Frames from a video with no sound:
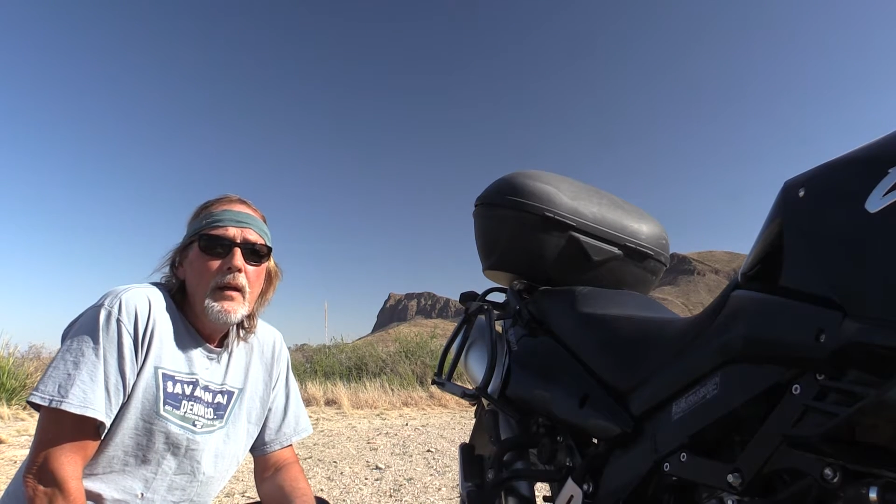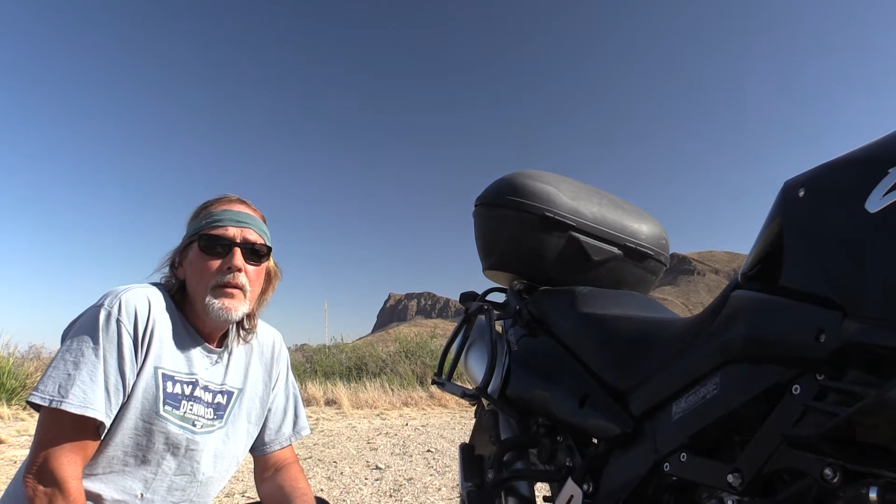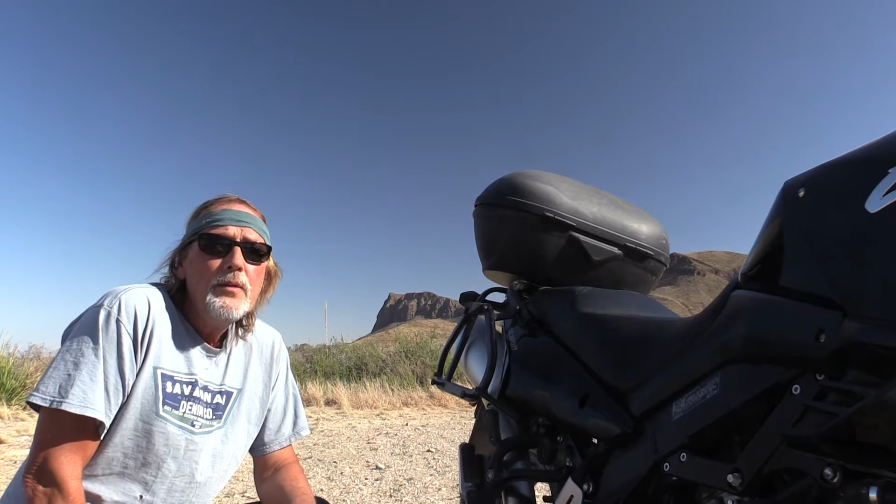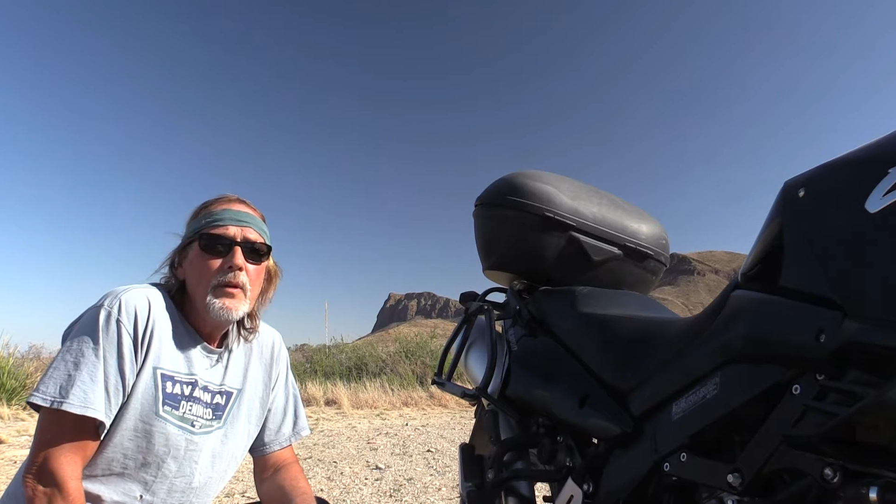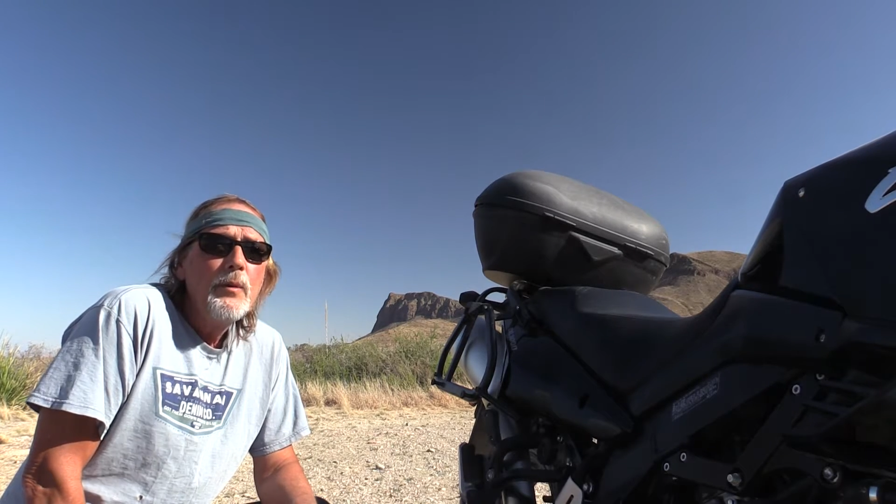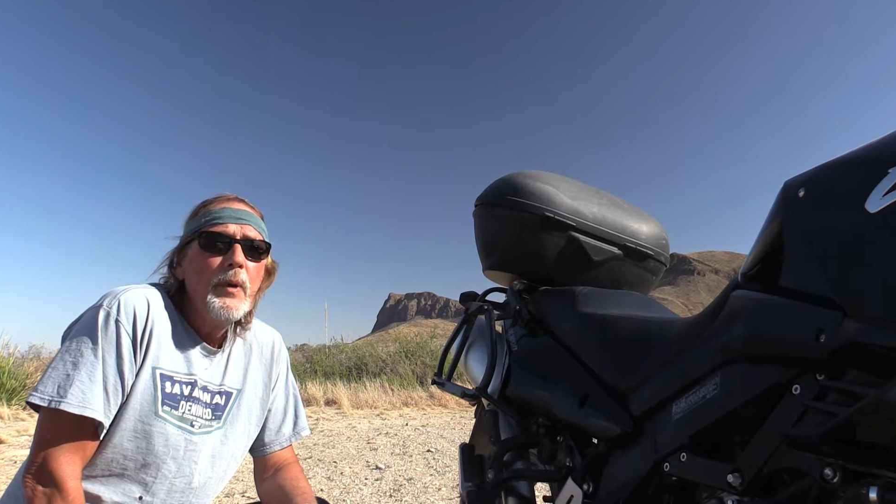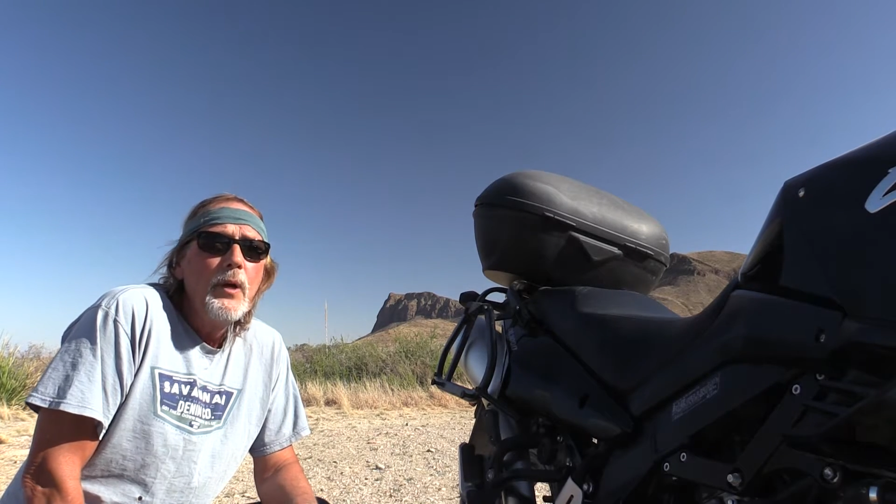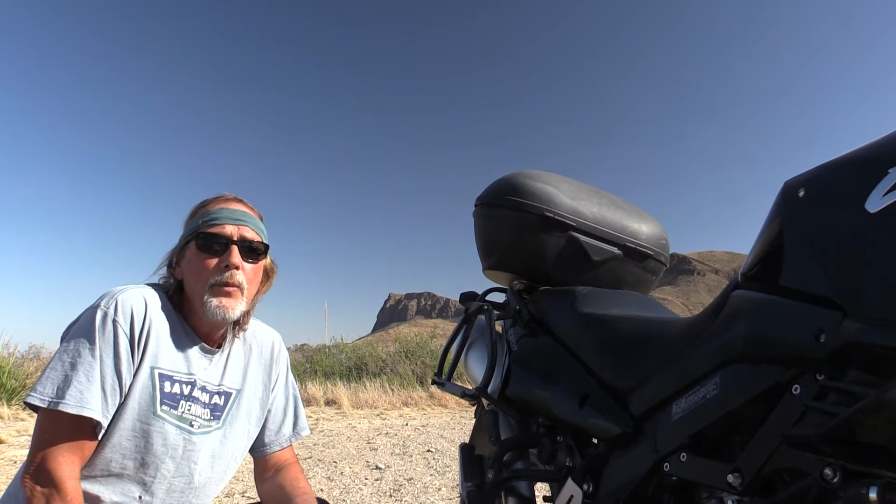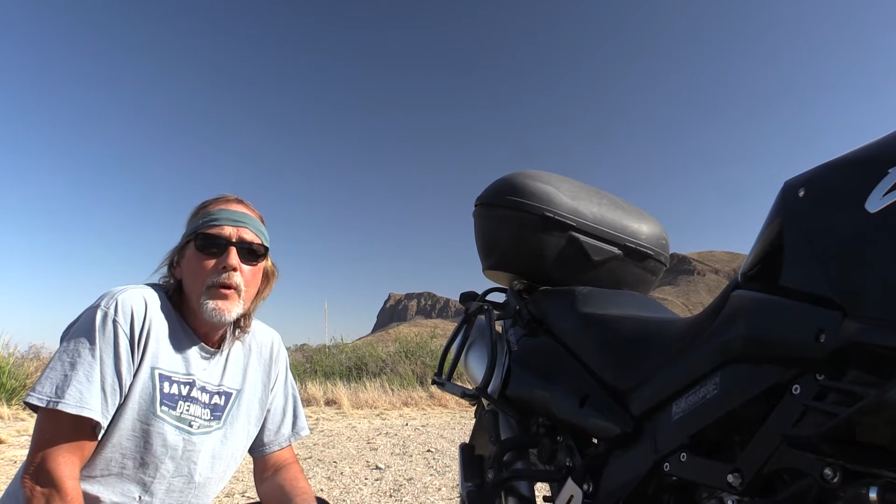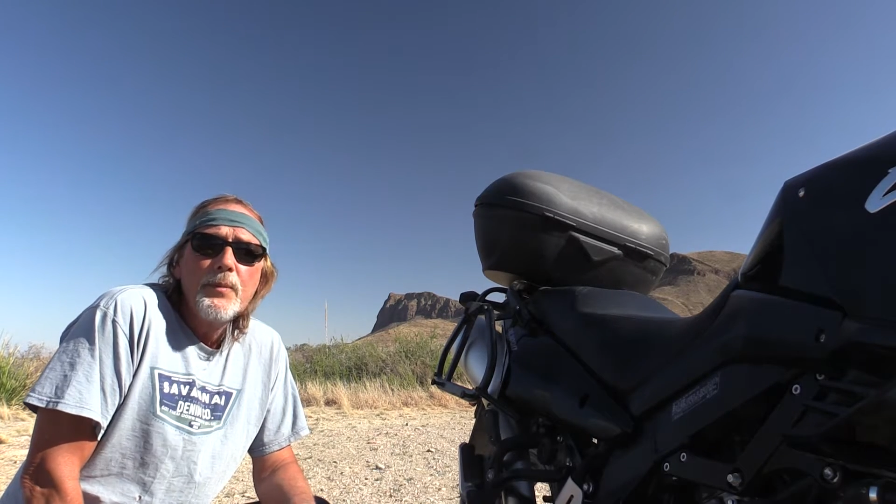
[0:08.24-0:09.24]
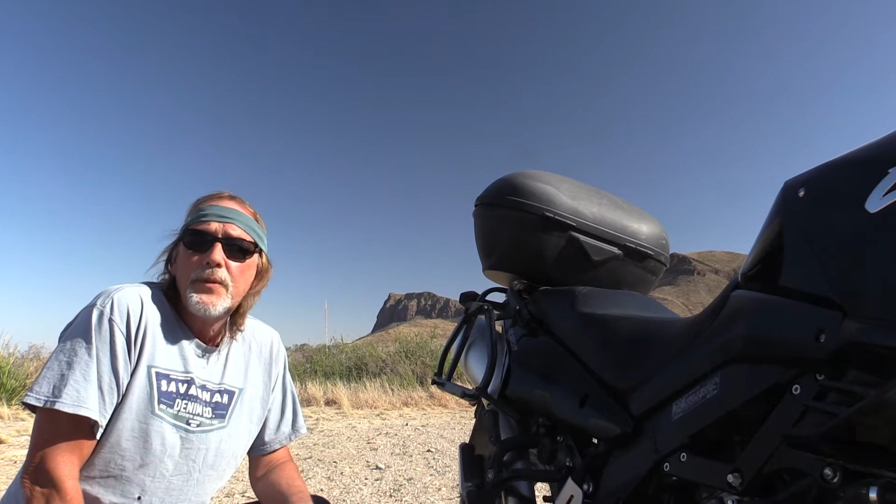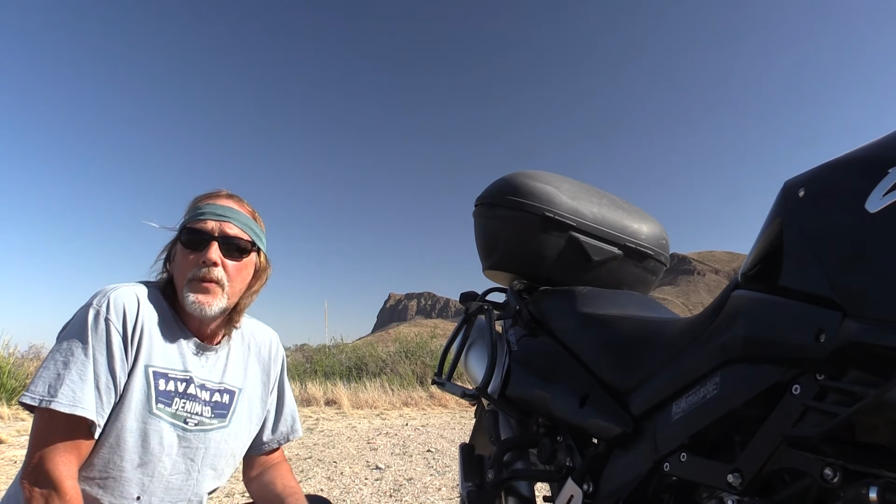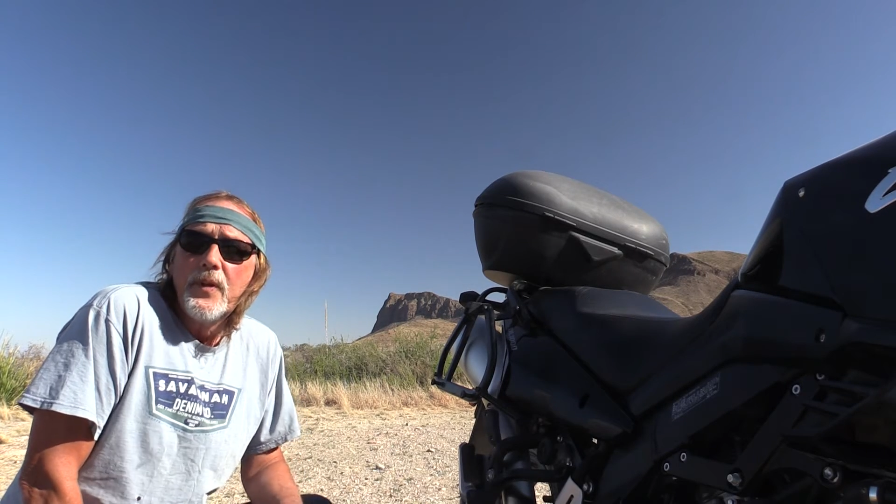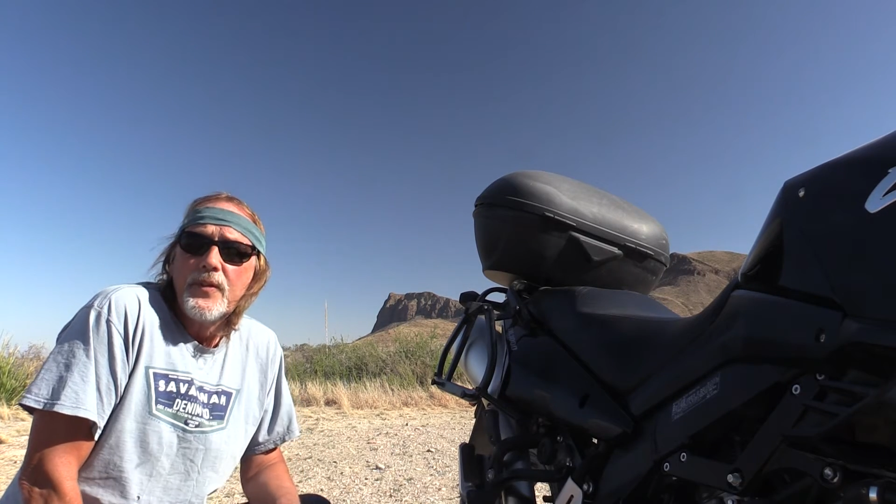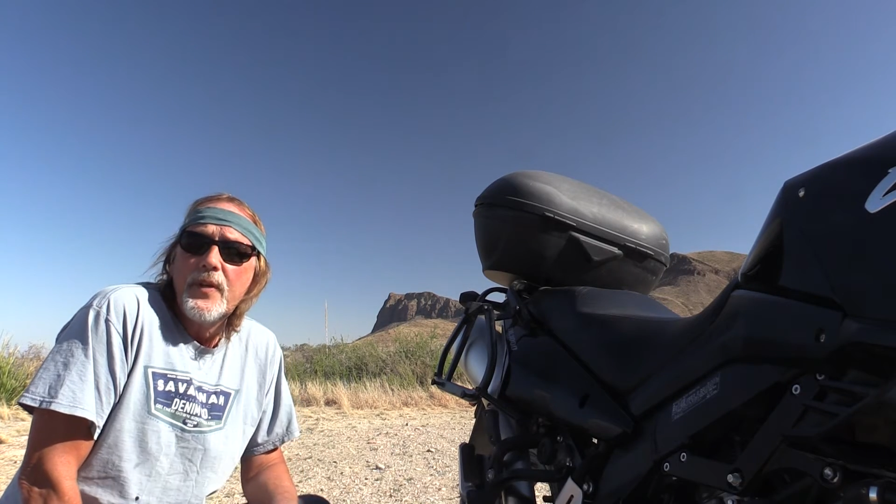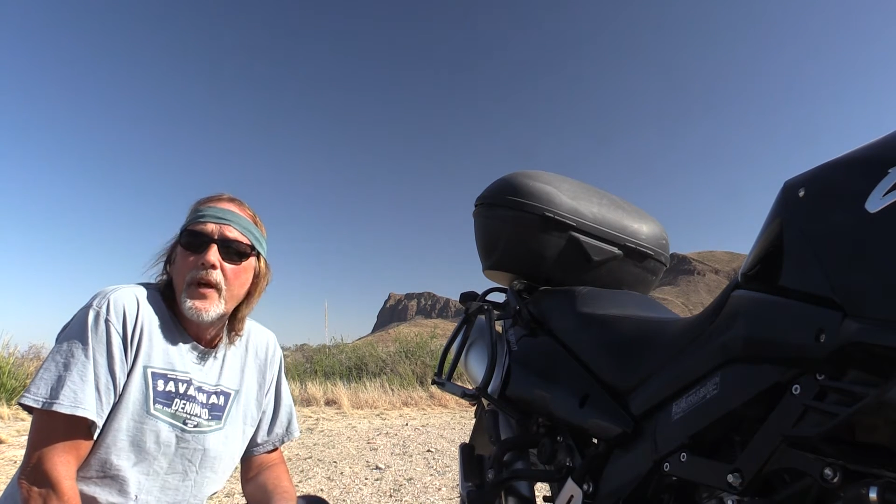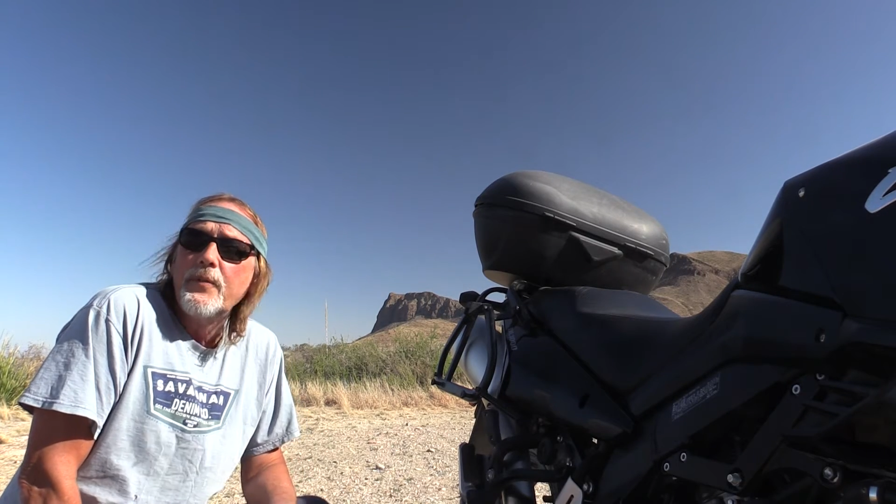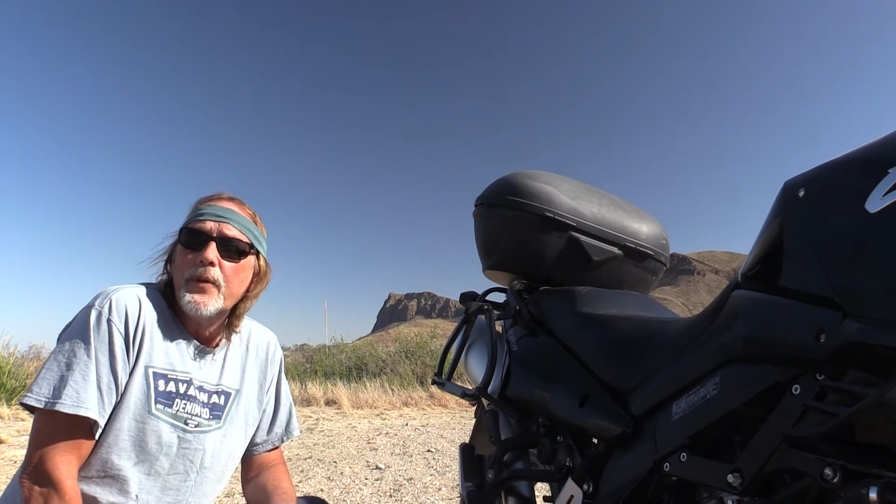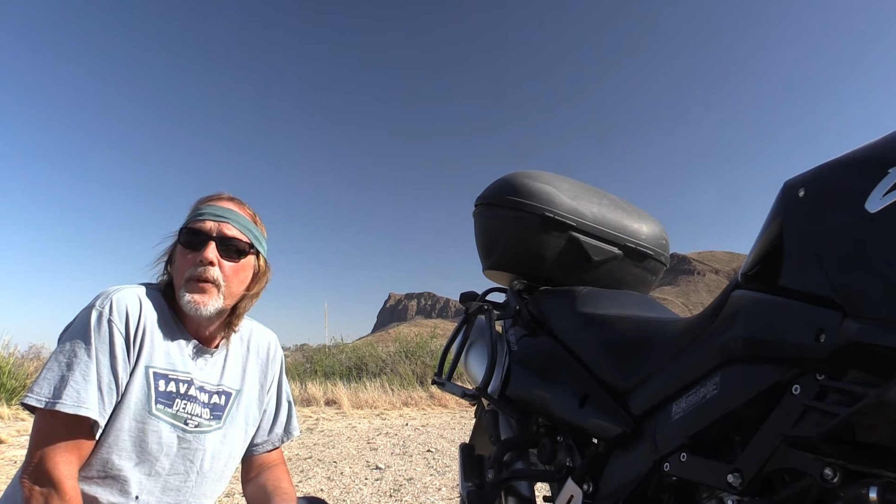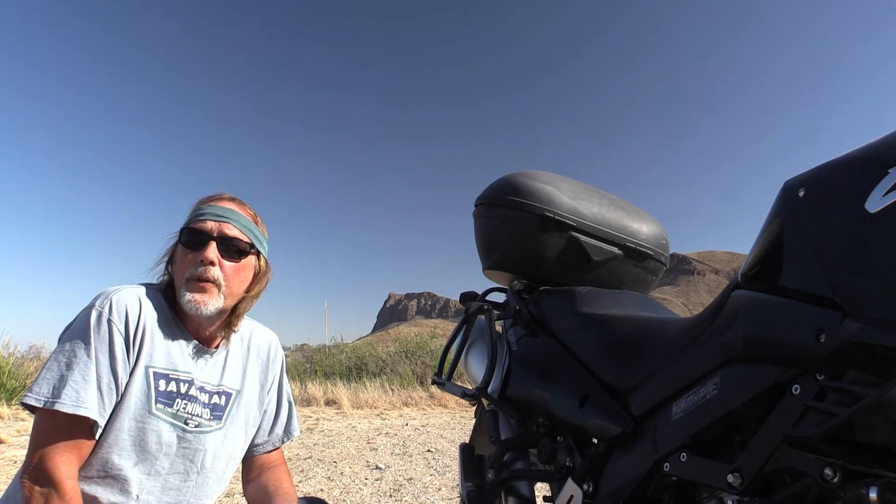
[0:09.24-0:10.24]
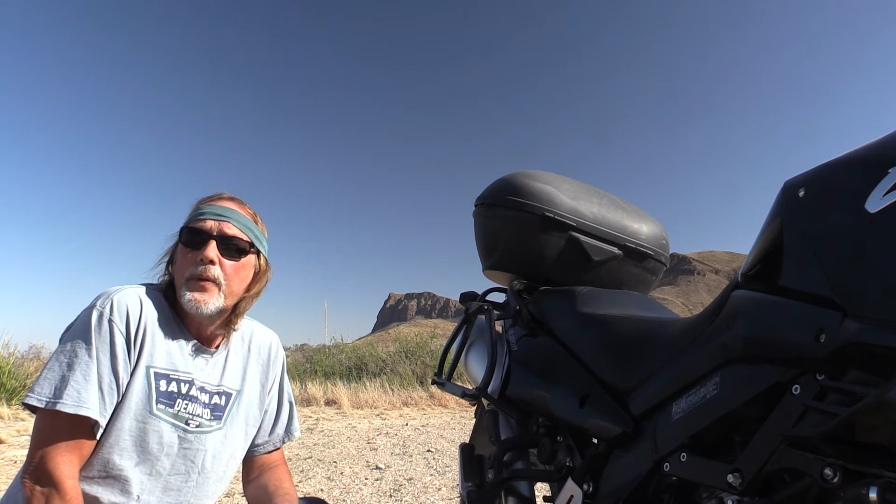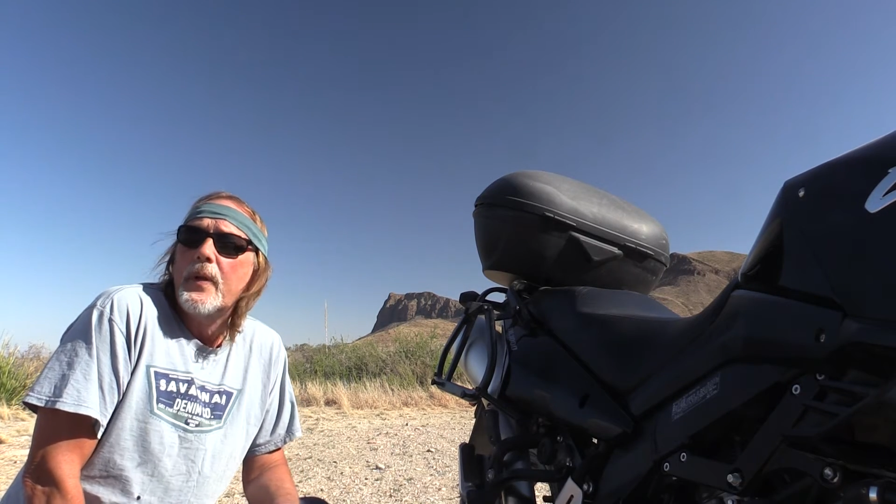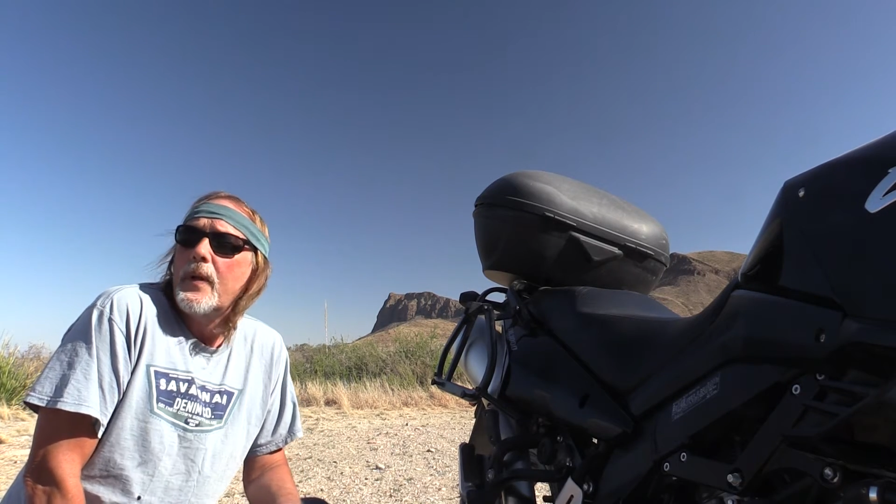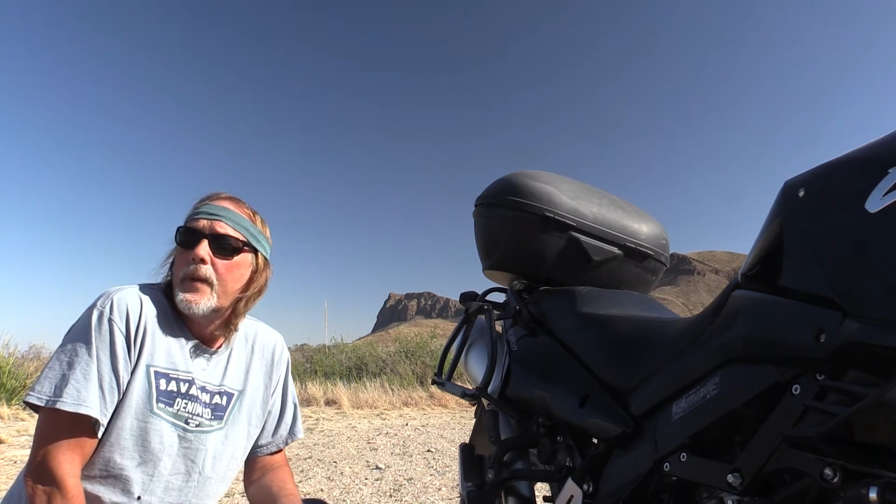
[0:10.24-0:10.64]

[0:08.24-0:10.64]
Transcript: 200 mile border patrol this afternoon,